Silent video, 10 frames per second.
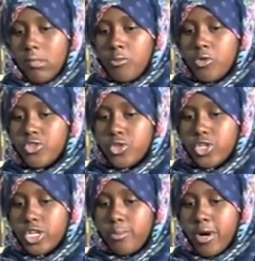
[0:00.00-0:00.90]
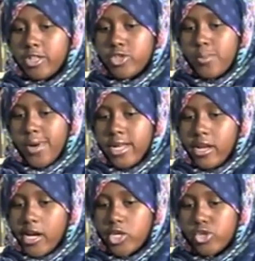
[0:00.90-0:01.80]
I'm researching about the Somali
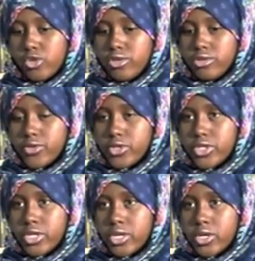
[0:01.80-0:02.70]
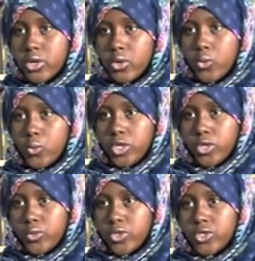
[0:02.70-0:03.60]
National University,
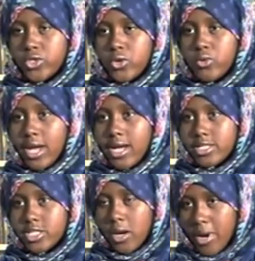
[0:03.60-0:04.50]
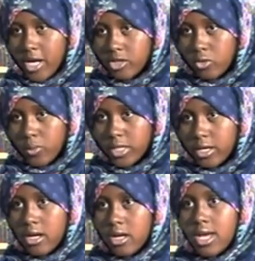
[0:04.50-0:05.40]
which was known as Jamacada
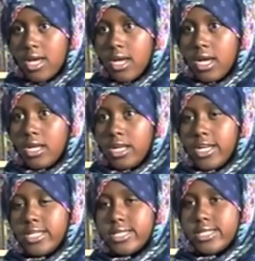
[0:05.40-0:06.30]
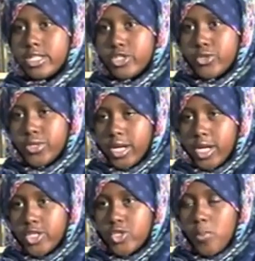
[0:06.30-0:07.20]
Umada, and it existed 2
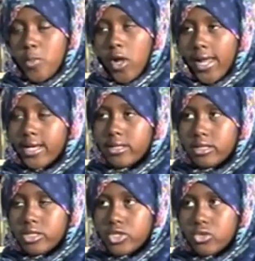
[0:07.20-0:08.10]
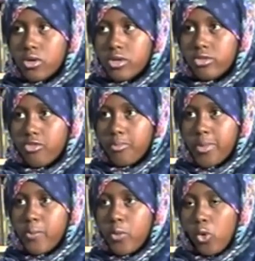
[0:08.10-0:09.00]
decades. So I'm collecting these stories of
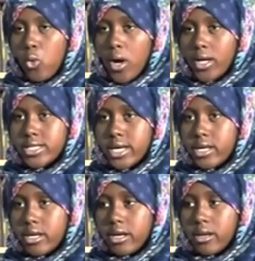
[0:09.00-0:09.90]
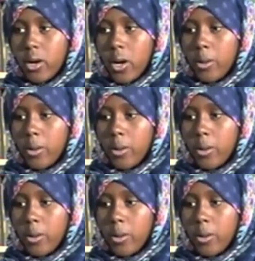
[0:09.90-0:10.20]
people who attended